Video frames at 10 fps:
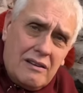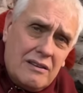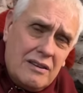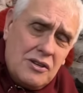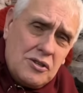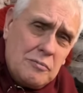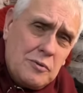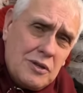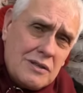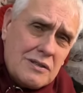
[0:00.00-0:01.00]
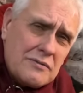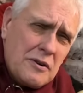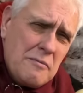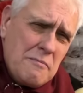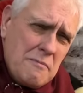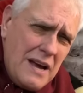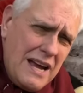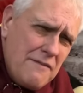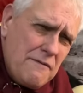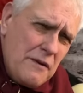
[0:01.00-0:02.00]
The Egyptians from
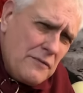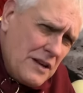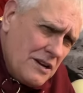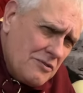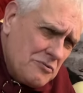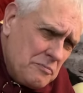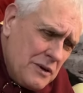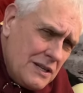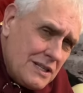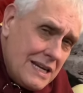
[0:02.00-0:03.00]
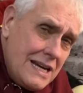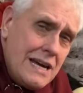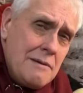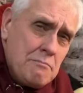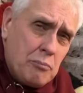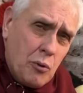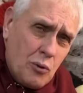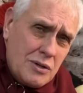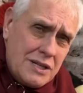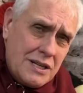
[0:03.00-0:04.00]
1500 BC
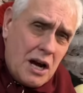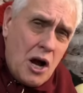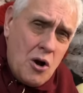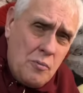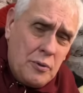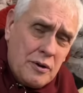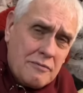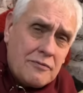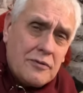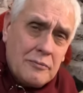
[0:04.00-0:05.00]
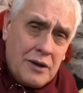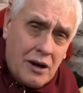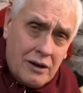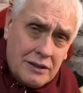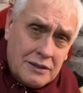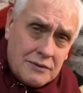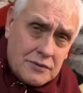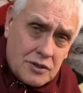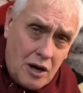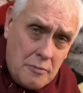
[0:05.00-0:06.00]
imported opium from the island of
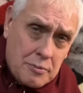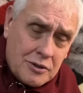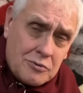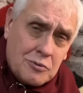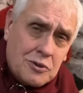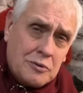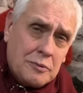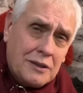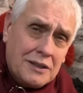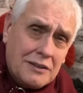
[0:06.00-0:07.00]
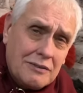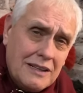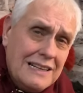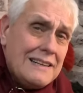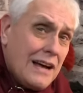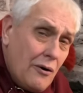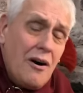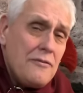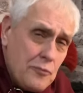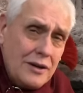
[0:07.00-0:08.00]
Cyprus, would you believe? Now,
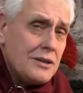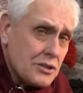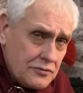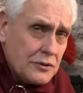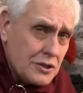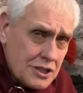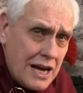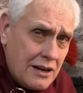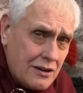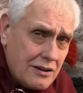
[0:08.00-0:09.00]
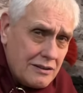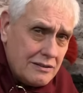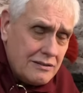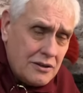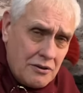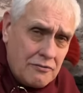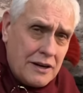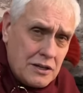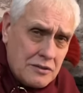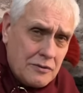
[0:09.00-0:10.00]
I've witnessed firsthand the
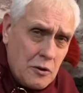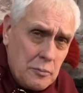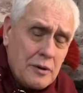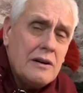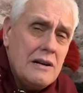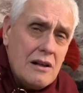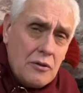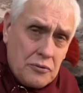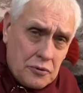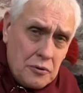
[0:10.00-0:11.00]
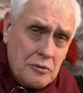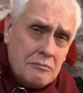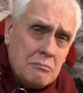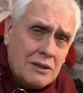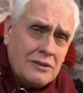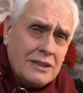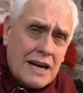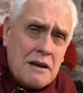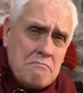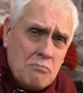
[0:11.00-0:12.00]
effects of opium through modern
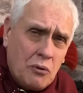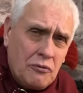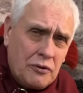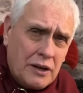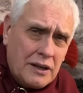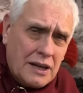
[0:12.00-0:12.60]
day morphine.